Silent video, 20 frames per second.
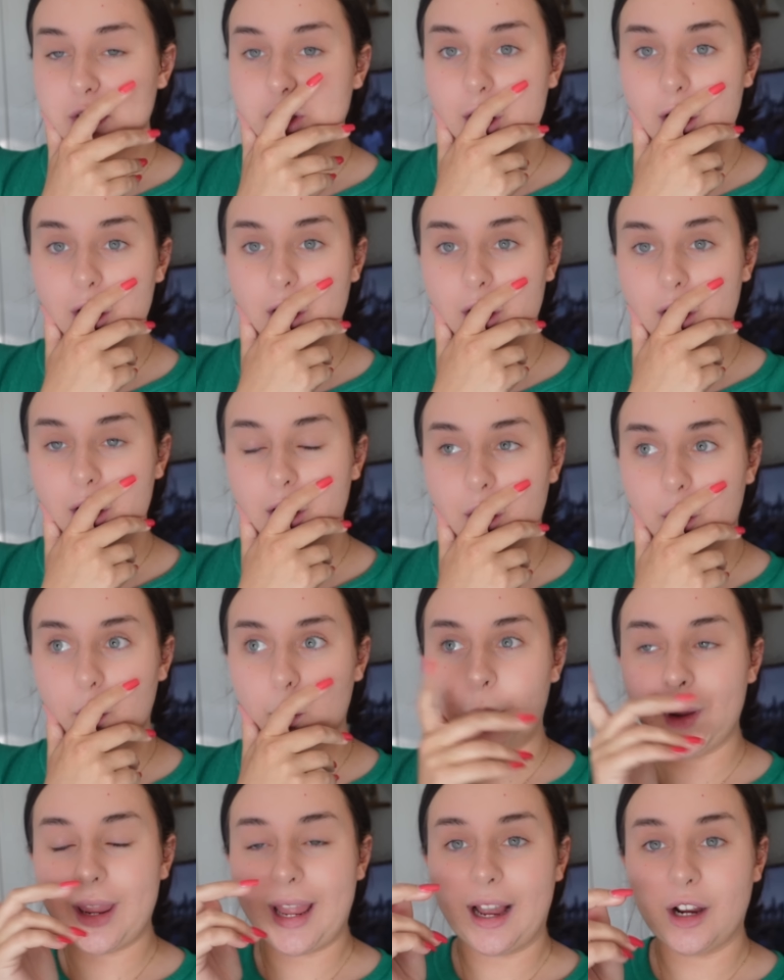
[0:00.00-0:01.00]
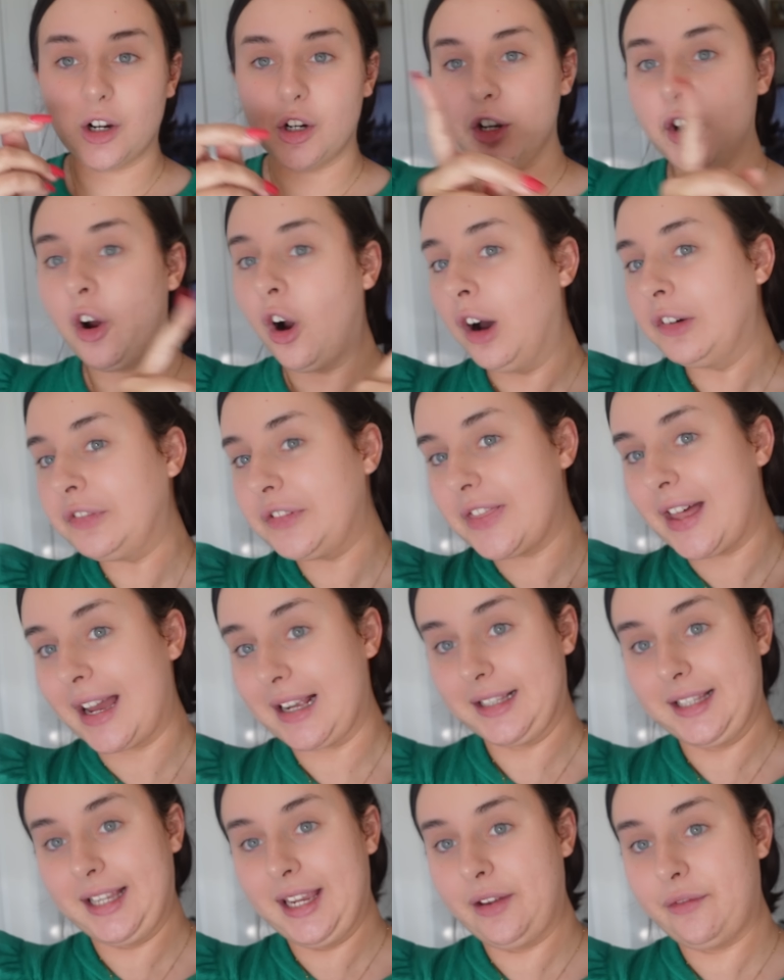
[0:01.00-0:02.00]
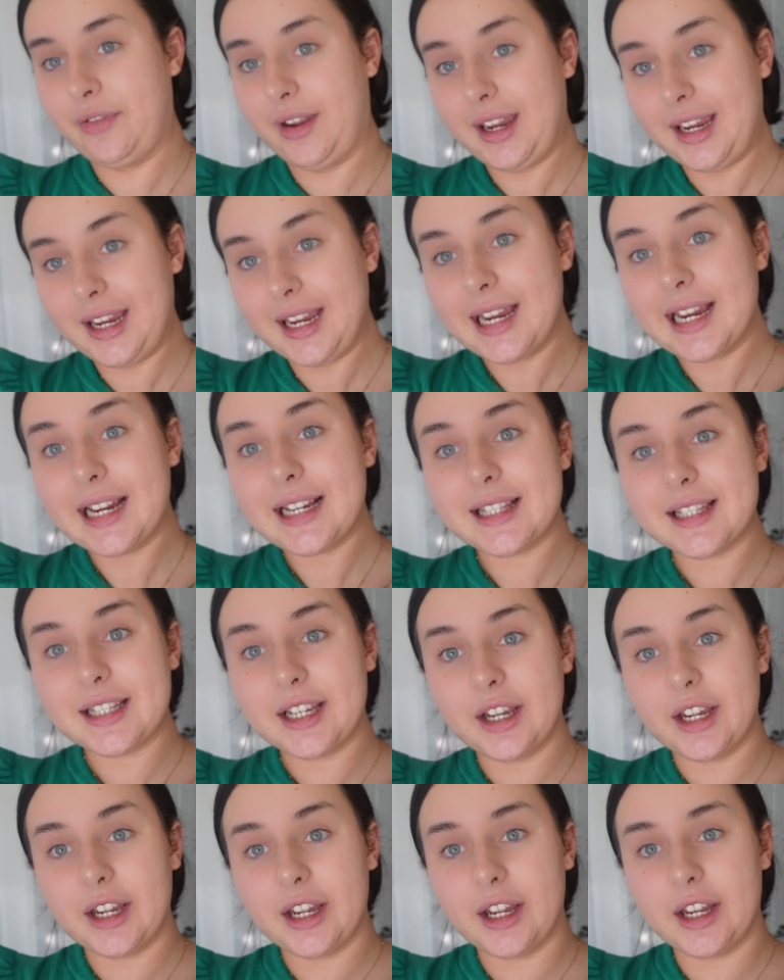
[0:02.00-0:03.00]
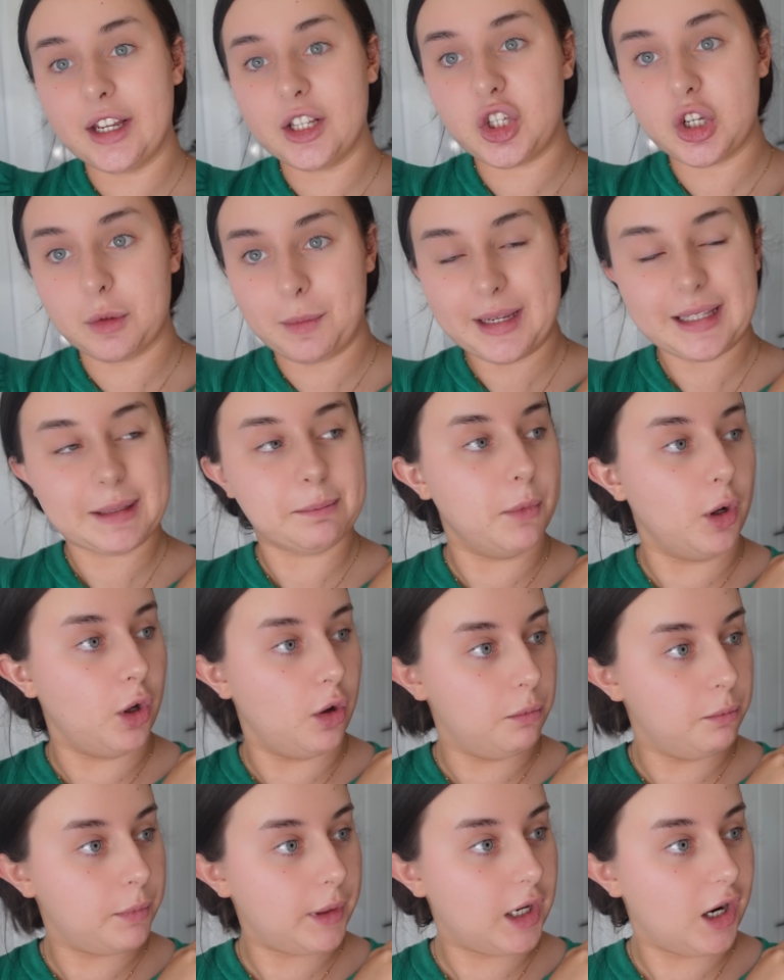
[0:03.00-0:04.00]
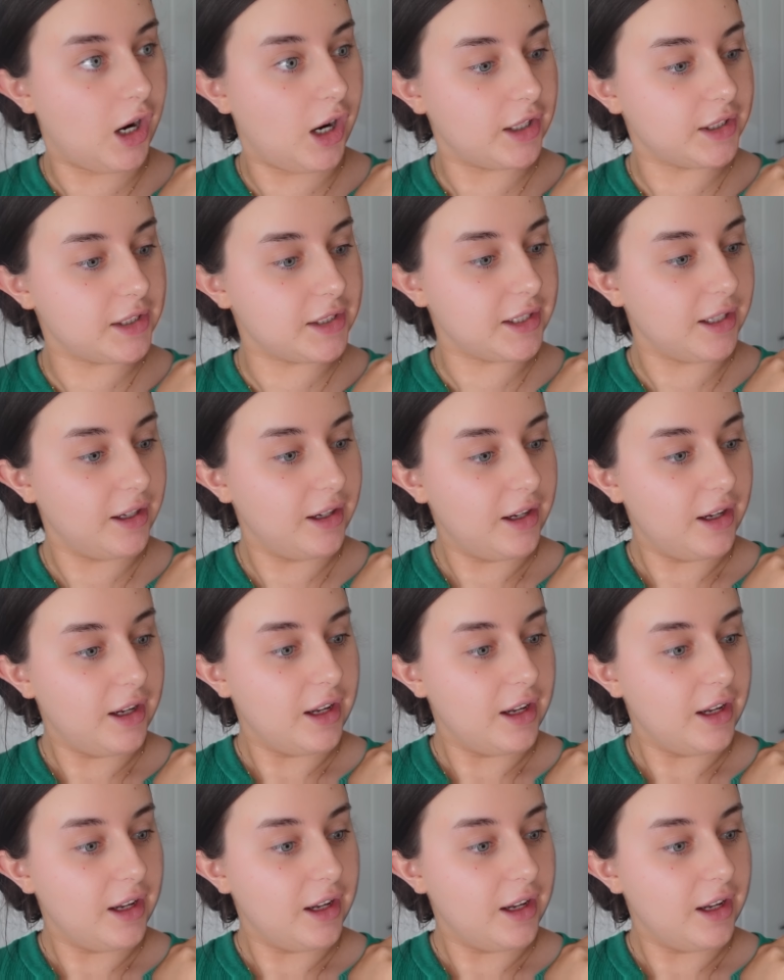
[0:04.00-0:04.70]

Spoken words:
So we are going to offer that TV to Jimmy's mum because